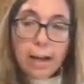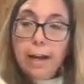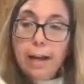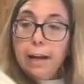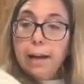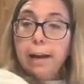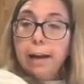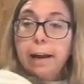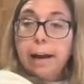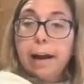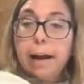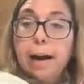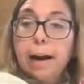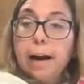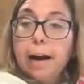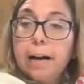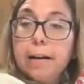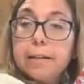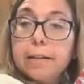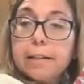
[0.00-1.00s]

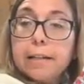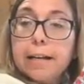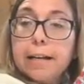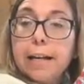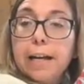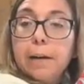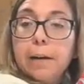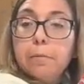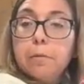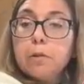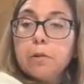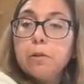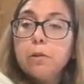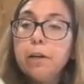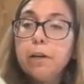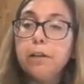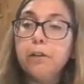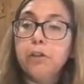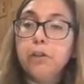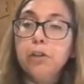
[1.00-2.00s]
and Kim's
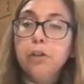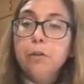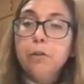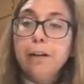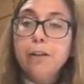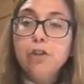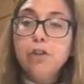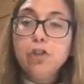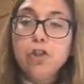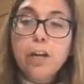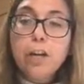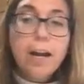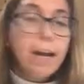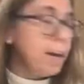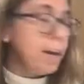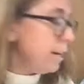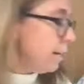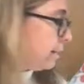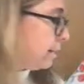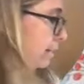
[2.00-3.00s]
going to, and
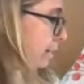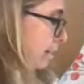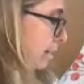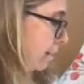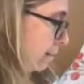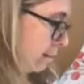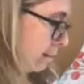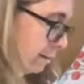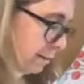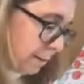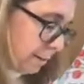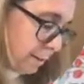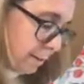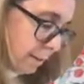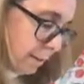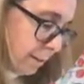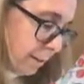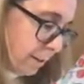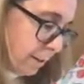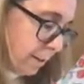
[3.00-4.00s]
Janet.
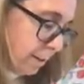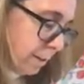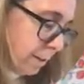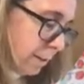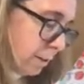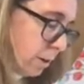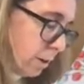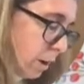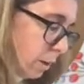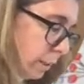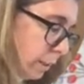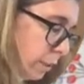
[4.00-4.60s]
Colleen,